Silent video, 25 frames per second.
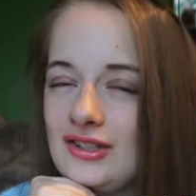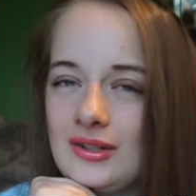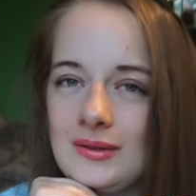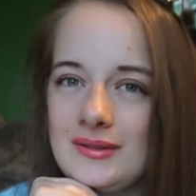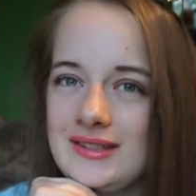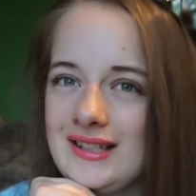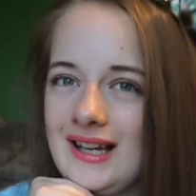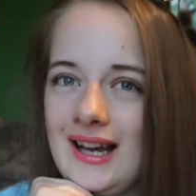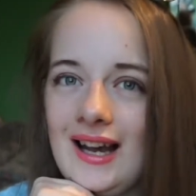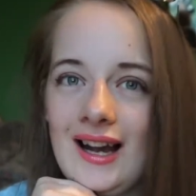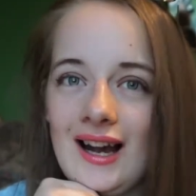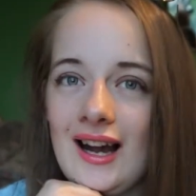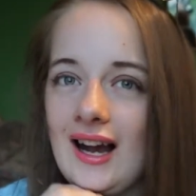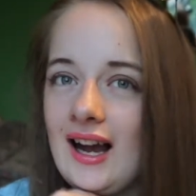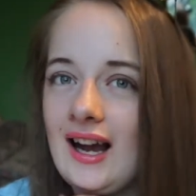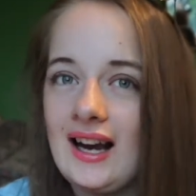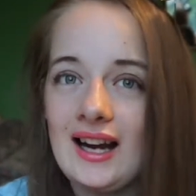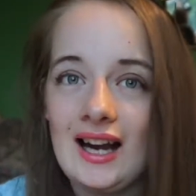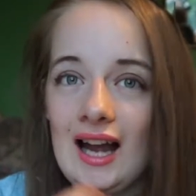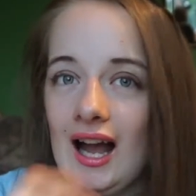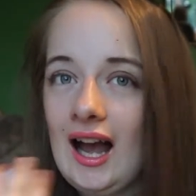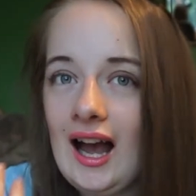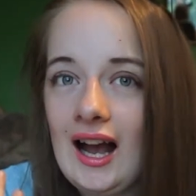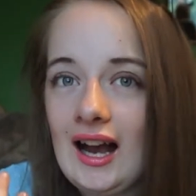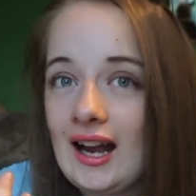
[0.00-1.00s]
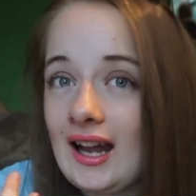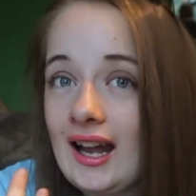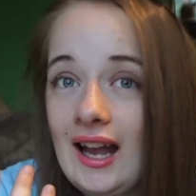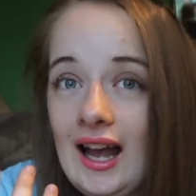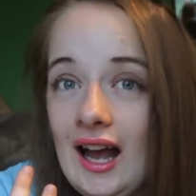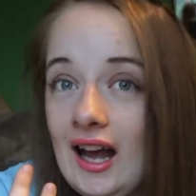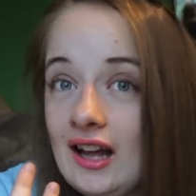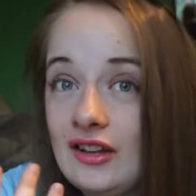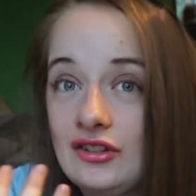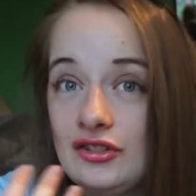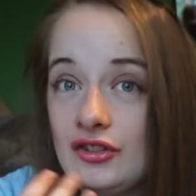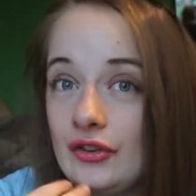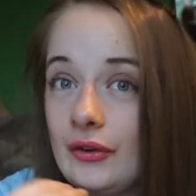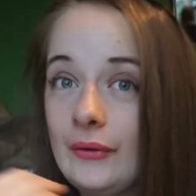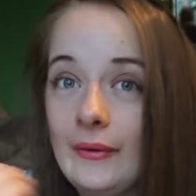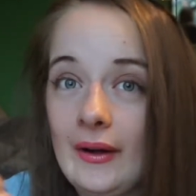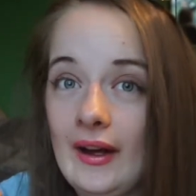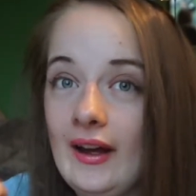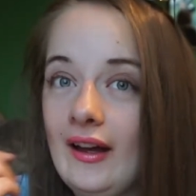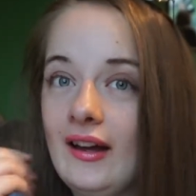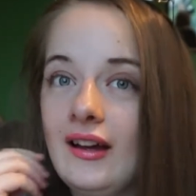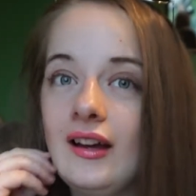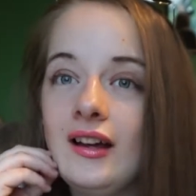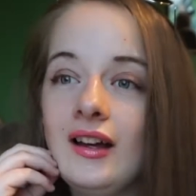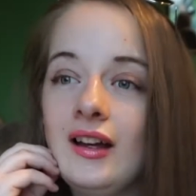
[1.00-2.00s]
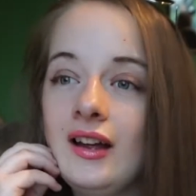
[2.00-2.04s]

I was like, I can't do it.